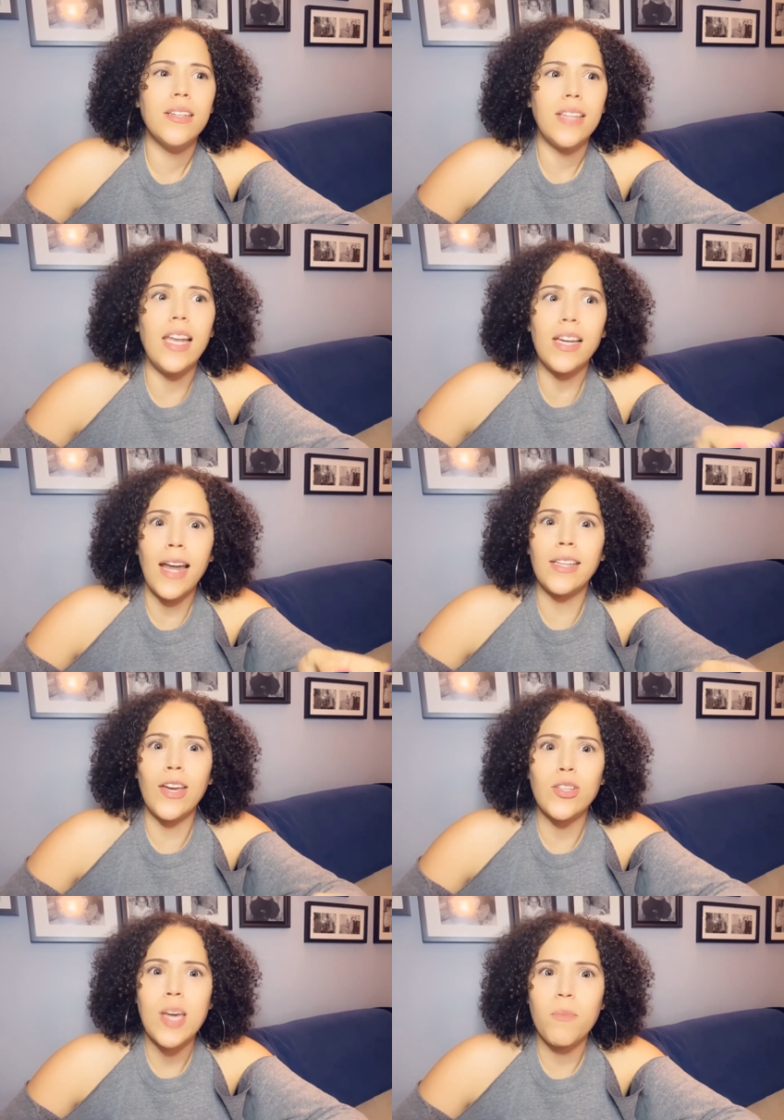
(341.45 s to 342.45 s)
They look like
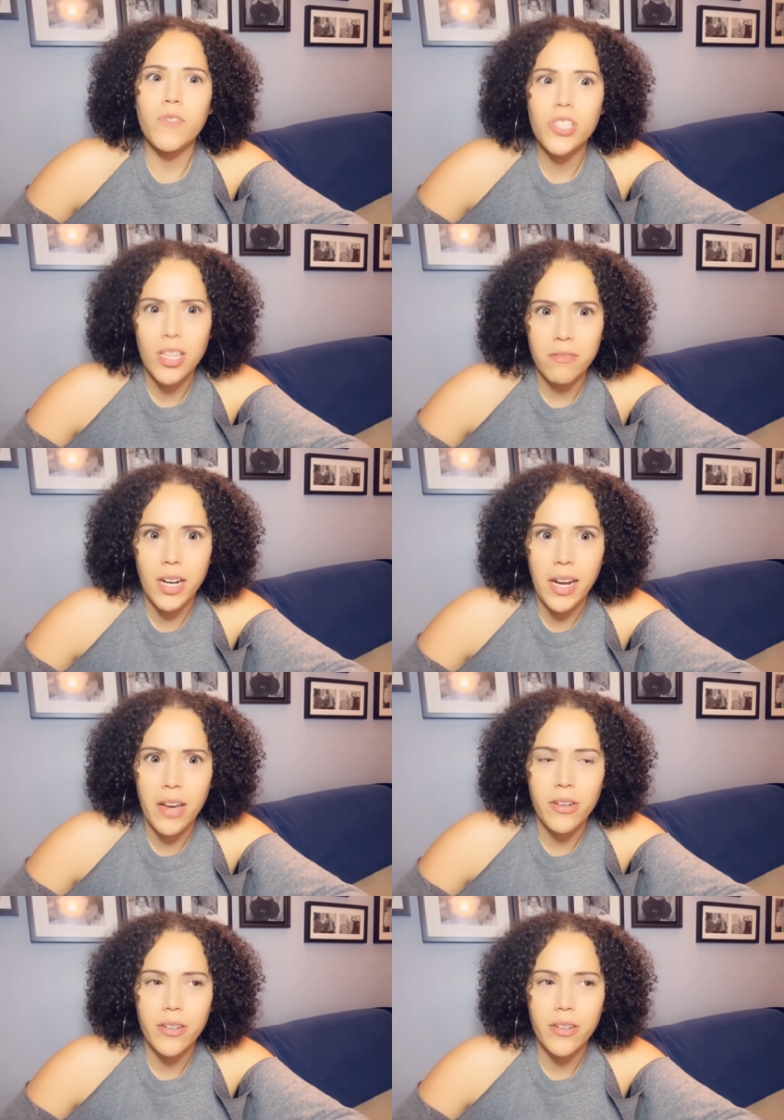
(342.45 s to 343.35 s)
they're on top of each other right now.